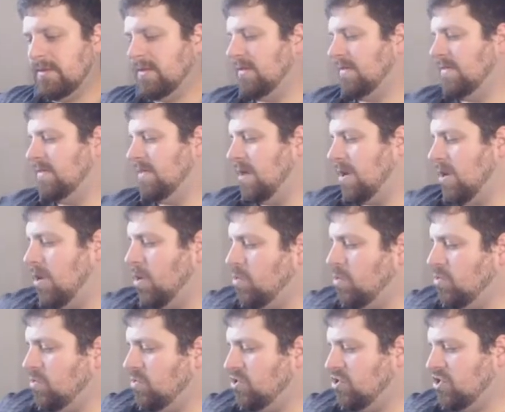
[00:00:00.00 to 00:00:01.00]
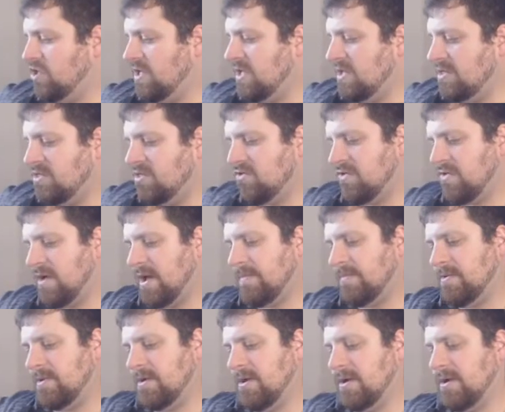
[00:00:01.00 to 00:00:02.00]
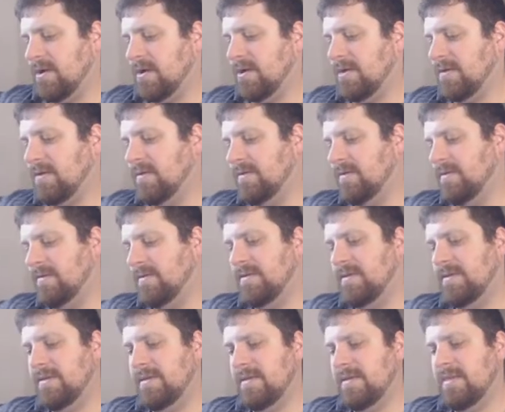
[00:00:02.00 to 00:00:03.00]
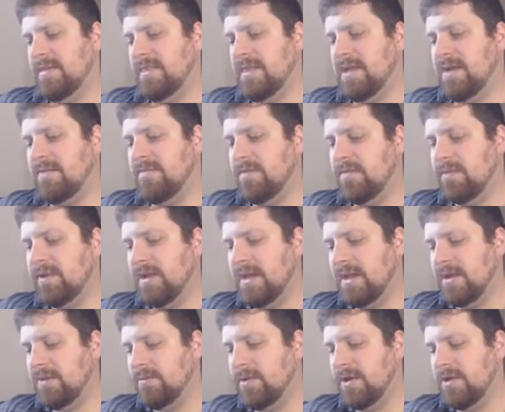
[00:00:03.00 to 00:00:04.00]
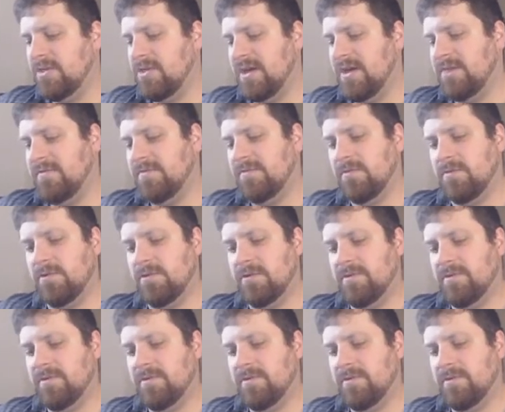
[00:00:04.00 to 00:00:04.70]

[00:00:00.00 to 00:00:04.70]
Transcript: The OG trap card that everyone had to watch out for.